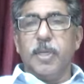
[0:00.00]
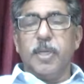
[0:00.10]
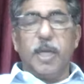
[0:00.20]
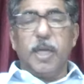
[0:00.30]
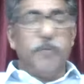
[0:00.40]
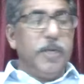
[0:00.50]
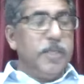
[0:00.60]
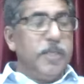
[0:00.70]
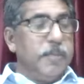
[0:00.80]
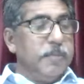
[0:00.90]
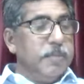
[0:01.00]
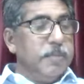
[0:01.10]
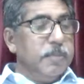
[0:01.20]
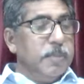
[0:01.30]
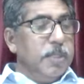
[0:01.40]
Conveyed them
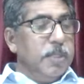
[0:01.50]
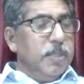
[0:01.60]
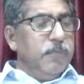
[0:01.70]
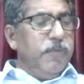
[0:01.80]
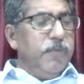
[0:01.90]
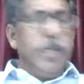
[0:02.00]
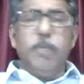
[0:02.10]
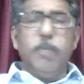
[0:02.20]
very